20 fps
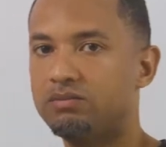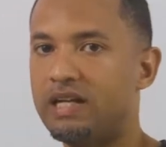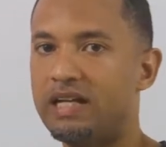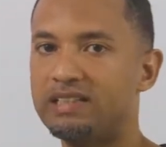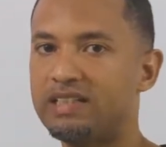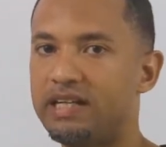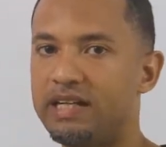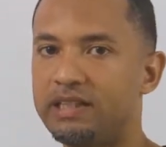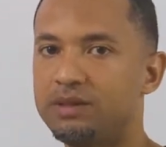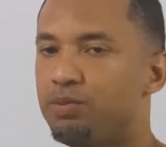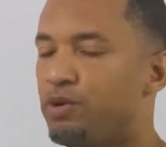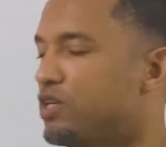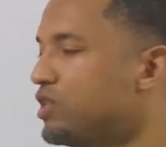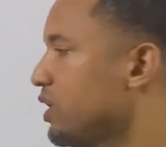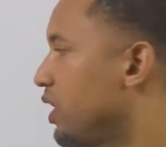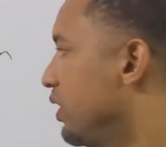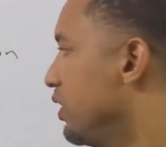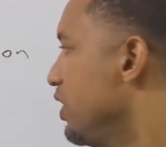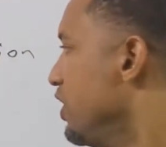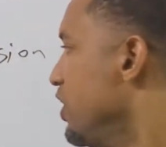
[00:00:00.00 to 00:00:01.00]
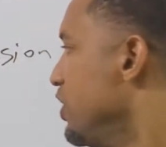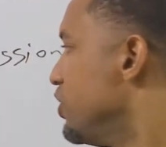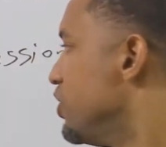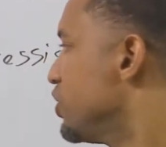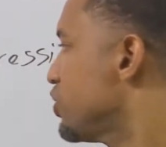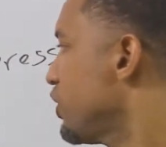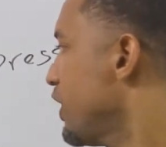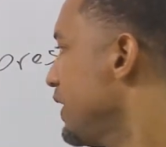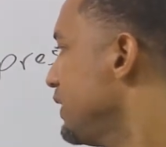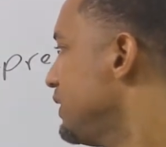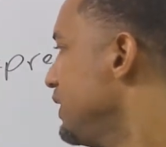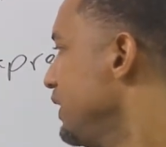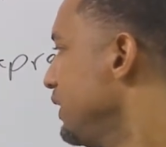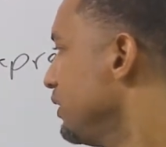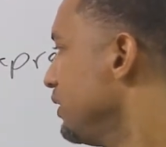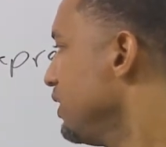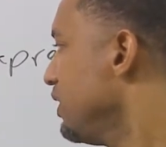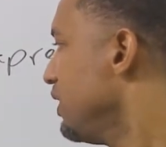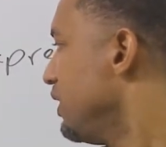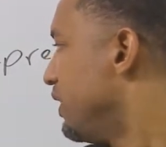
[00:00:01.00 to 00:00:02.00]
that's an expression. Just
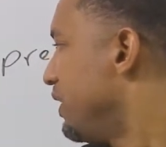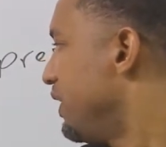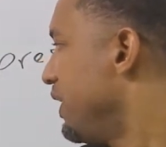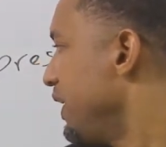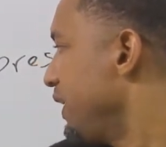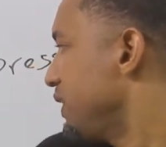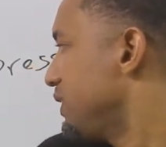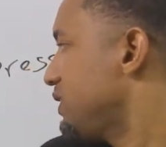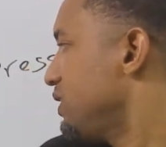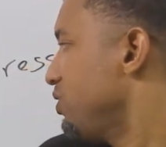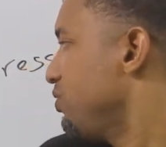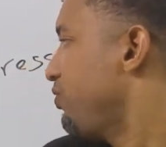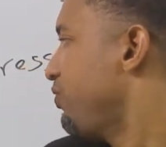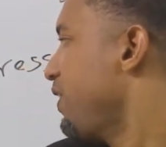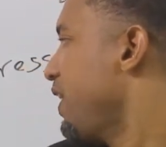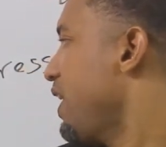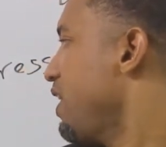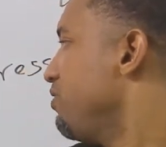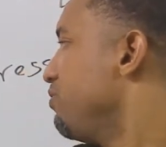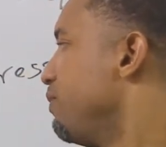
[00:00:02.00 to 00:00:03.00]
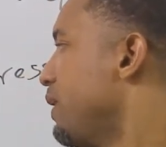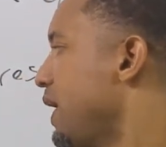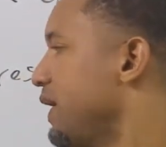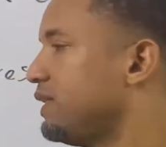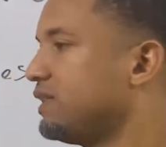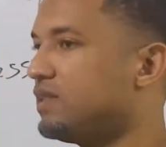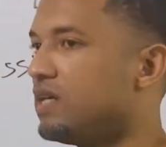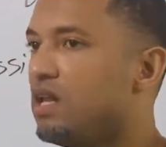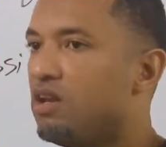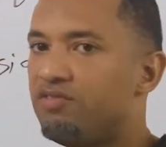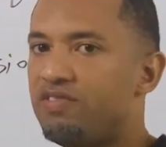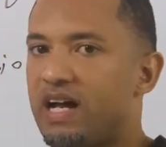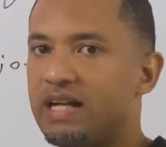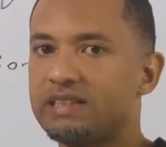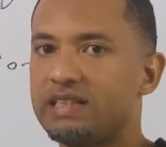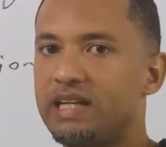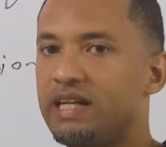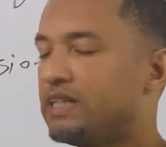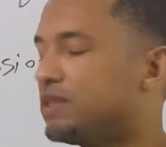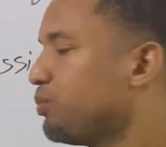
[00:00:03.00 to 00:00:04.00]
writing -5 by itself,
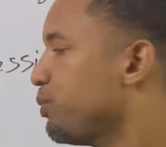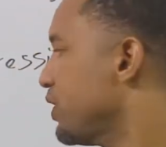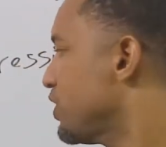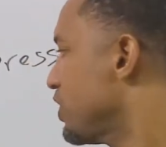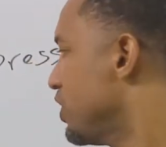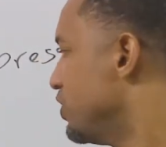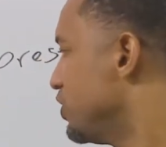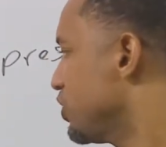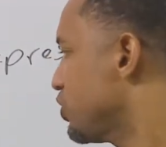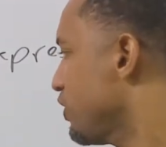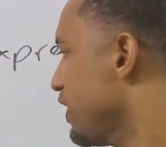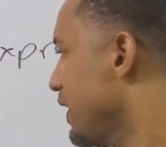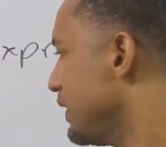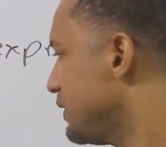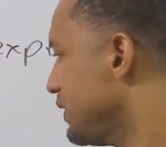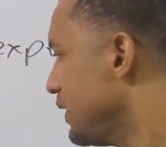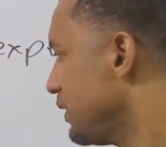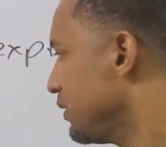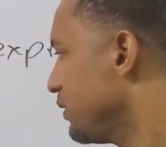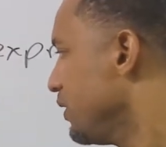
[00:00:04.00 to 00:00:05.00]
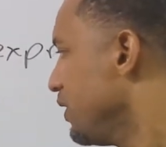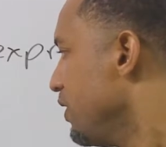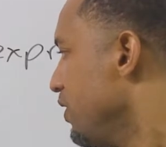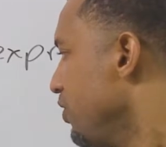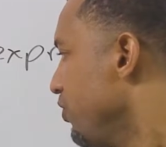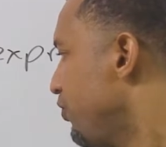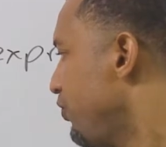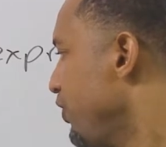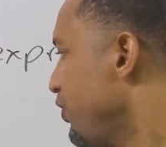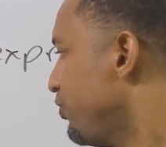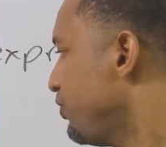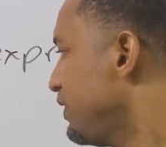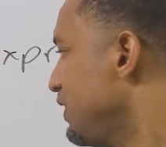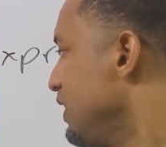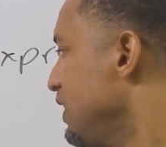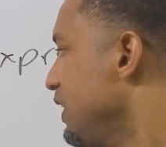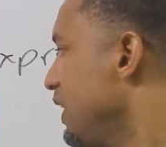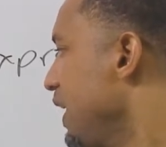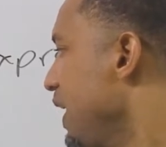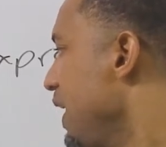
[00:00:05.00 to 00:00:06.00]
that's an expression. Just writing
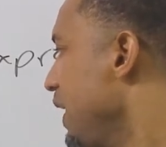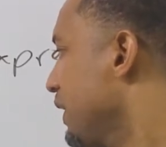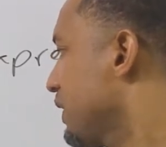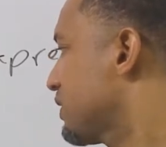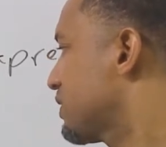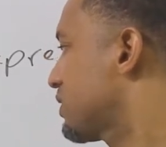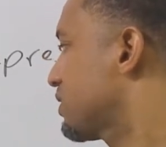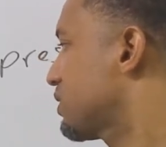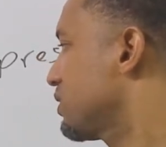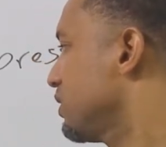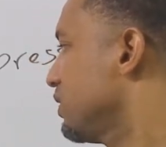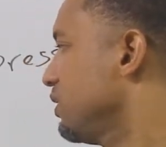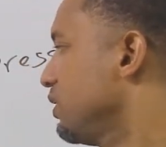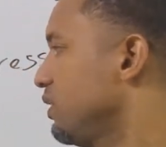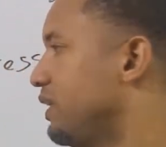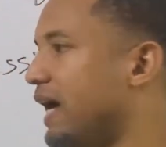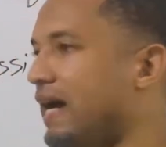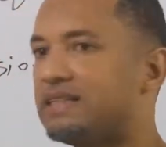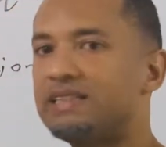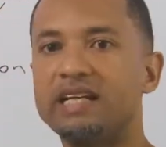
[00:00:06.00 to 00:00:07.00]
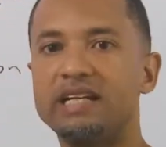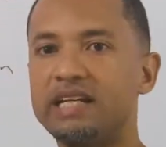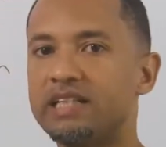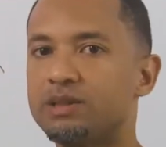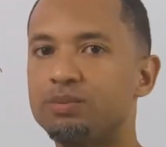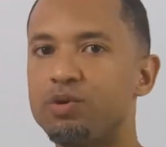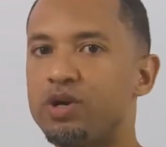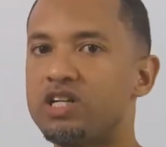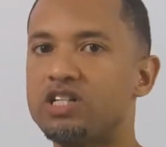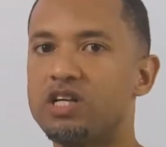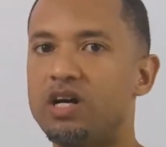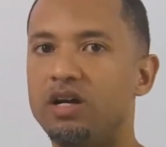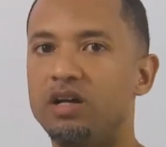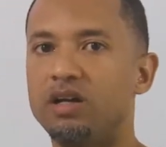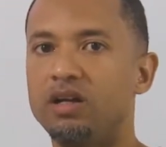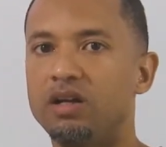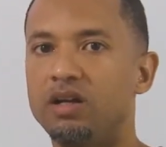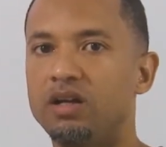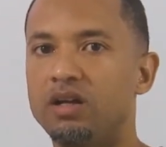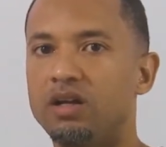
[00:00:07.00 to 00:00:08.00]
15x, that's an expression.
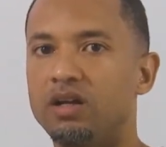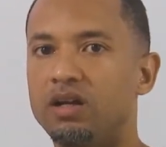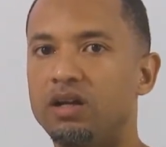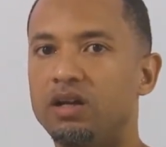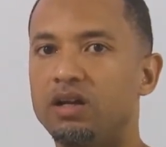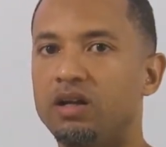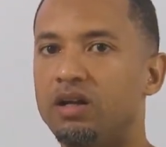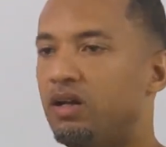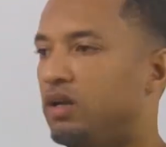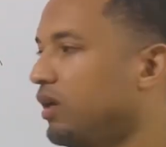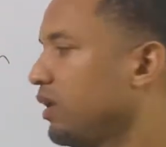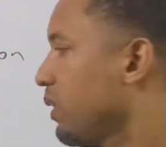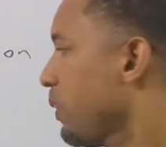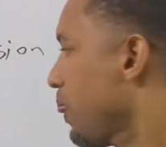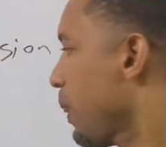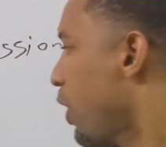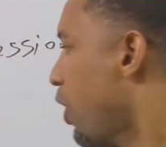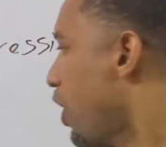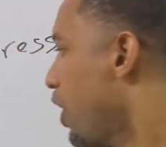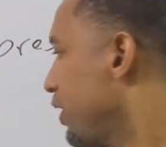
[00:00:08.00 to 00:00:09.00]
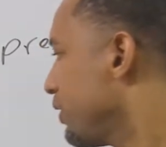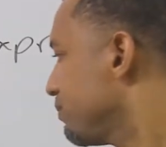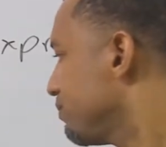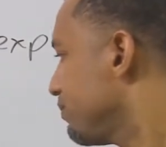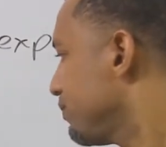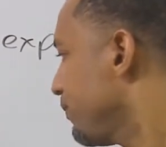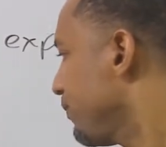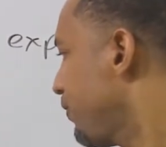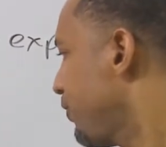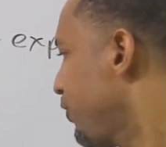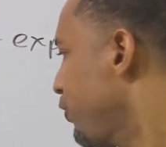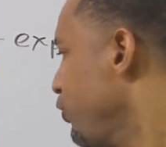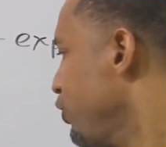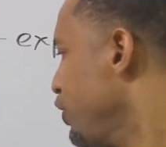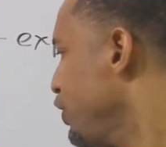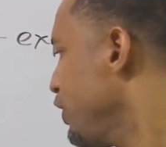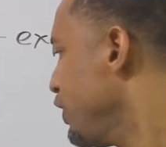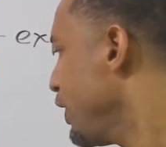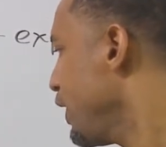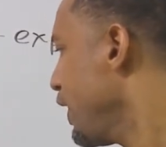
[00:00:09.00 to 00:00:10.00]
Or
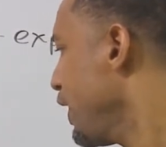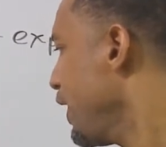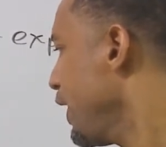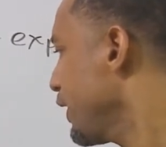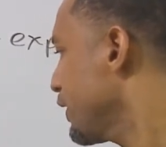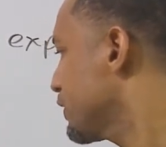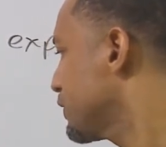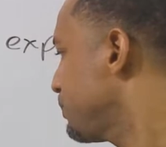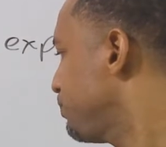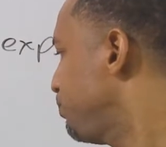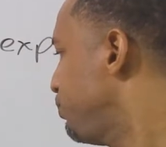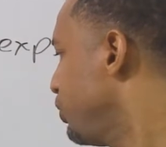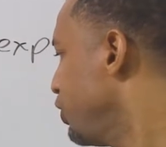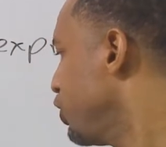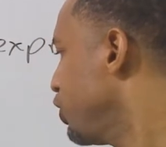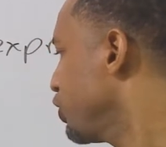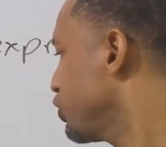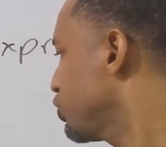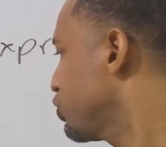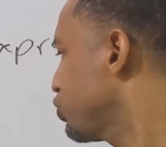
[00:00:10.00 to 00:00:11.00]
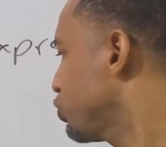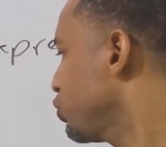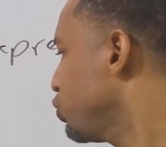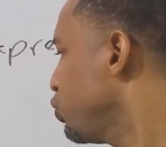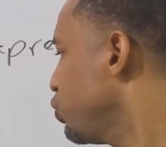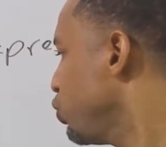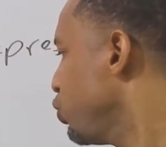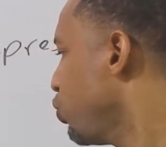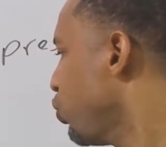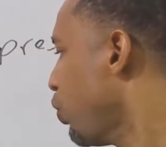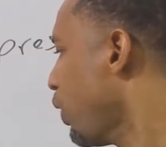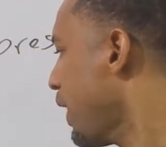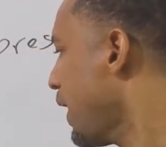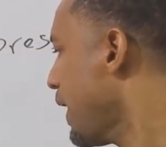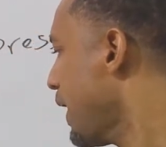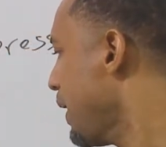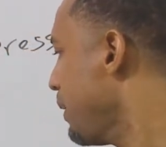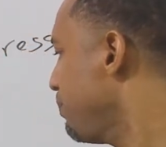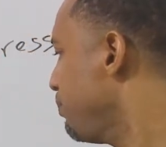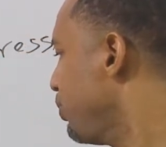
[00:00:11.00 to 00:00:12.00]
3x plus
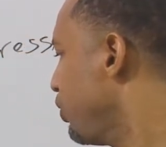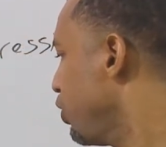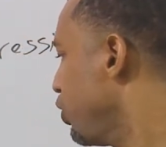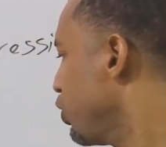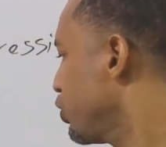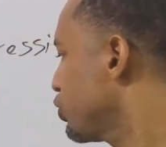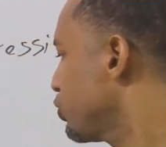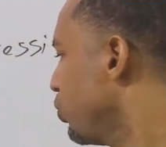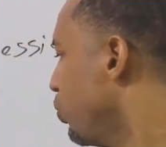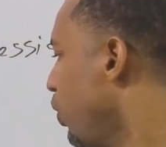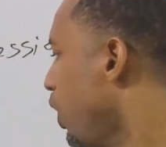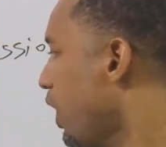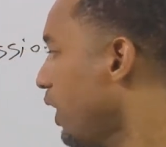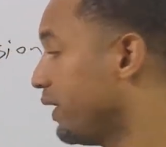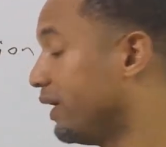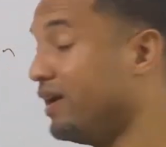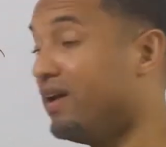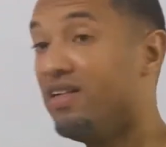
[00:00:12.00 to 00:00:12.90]
2y plus 1,